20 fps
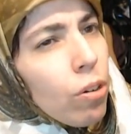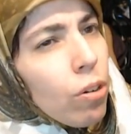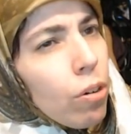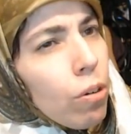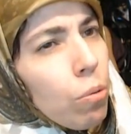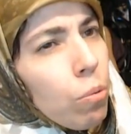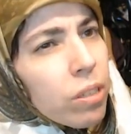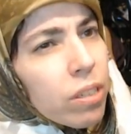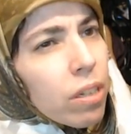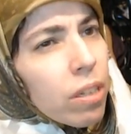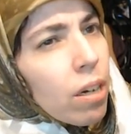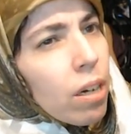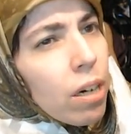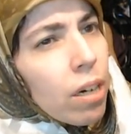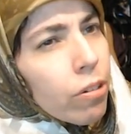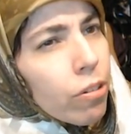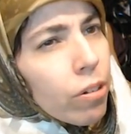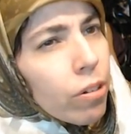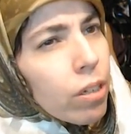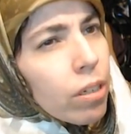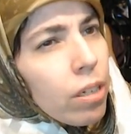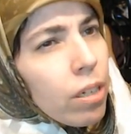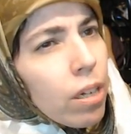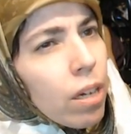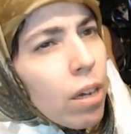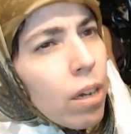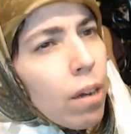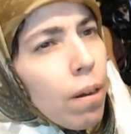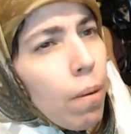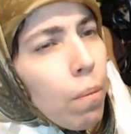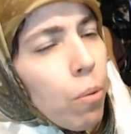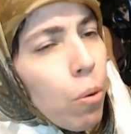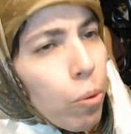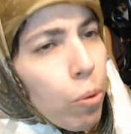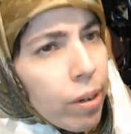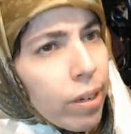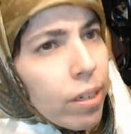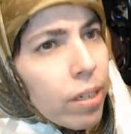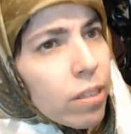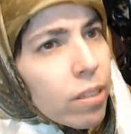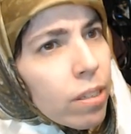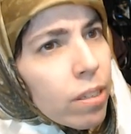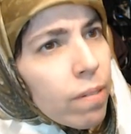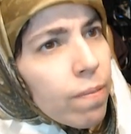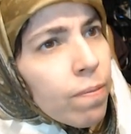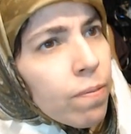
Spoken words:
was utterly pointless.